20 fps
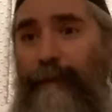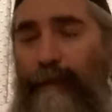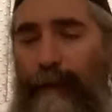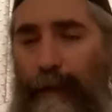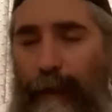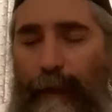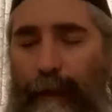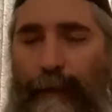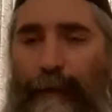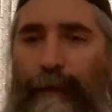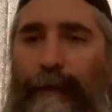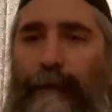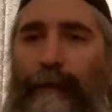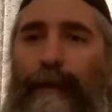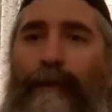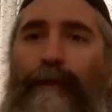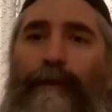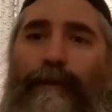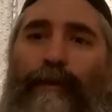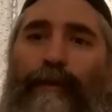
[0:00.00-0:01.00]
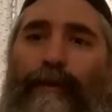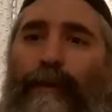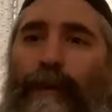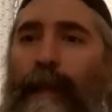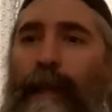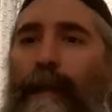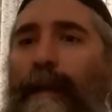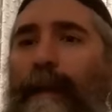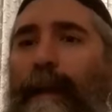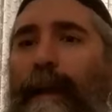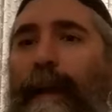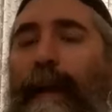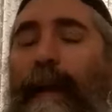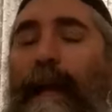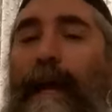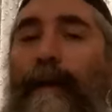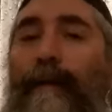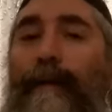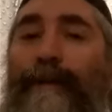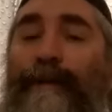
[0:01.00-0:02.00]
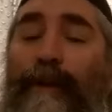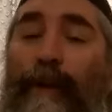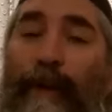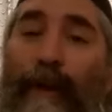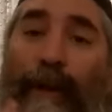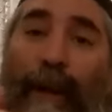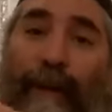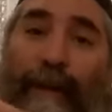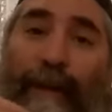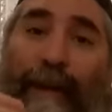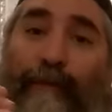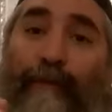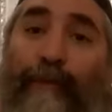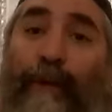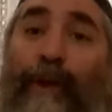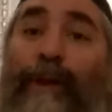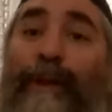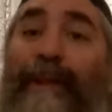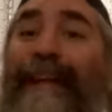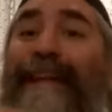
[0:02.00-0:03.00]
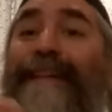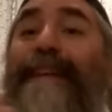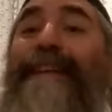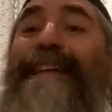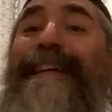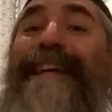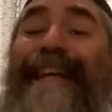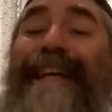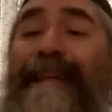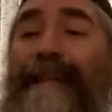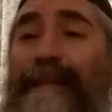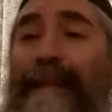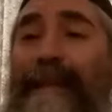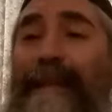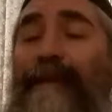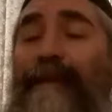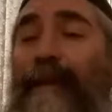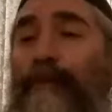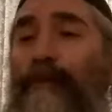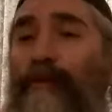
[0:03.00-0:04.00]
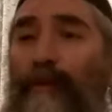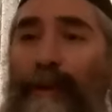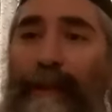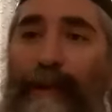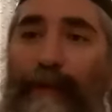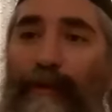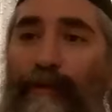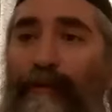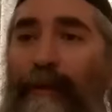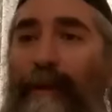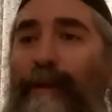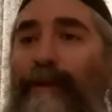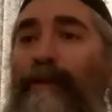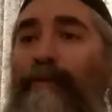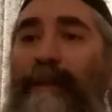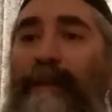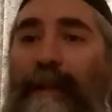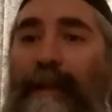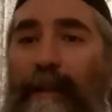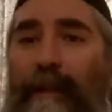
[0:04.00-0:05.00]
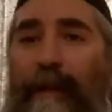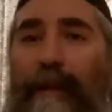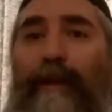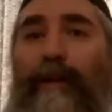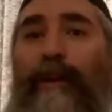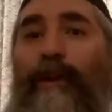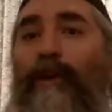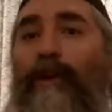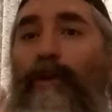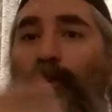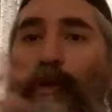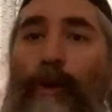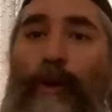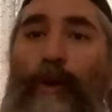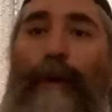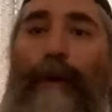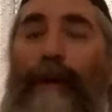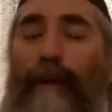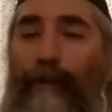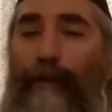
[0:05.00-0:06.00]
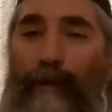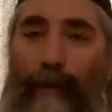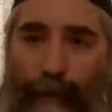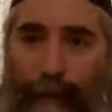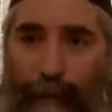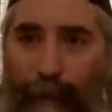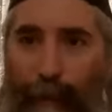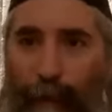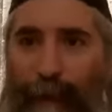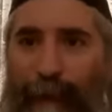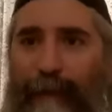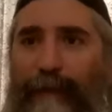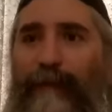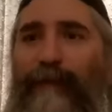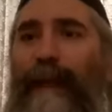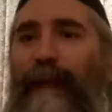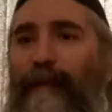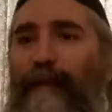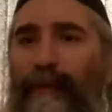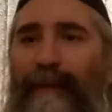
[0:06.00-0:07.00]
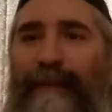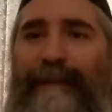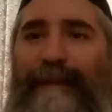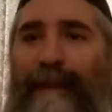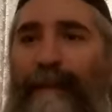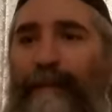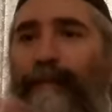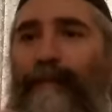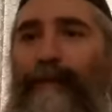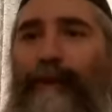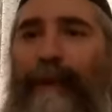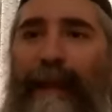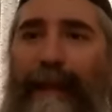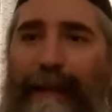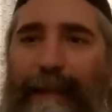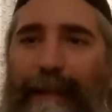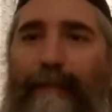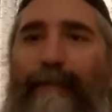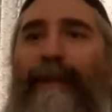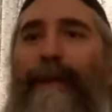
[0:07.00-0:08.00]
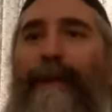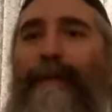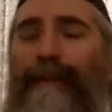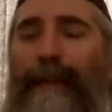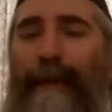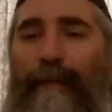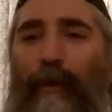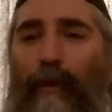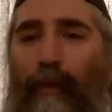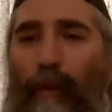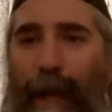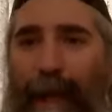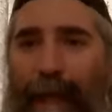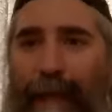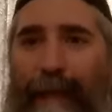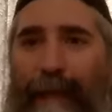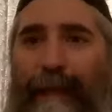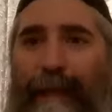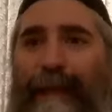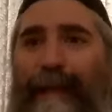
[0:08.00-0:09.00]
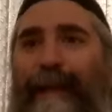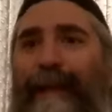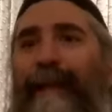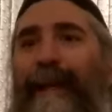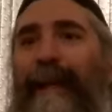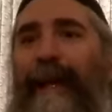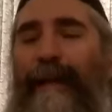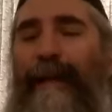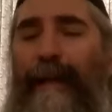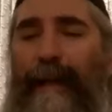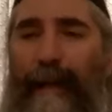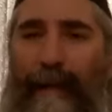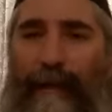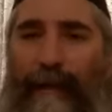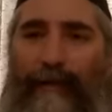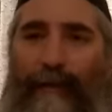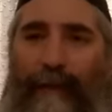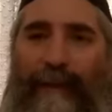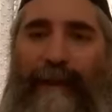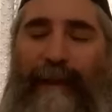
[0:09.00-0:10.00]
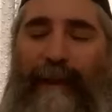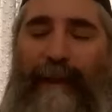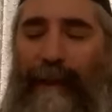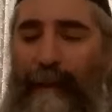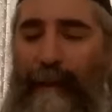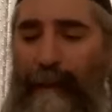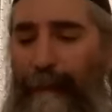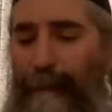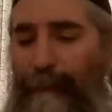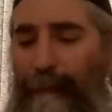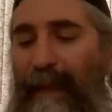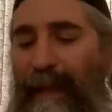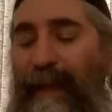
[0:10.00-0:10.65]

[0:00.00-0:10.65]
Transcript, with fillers: Okay? So that, and, uh, and we're going to let the kids eventually during the meal go and look for it so that we stimulate, we keep them awake and interested.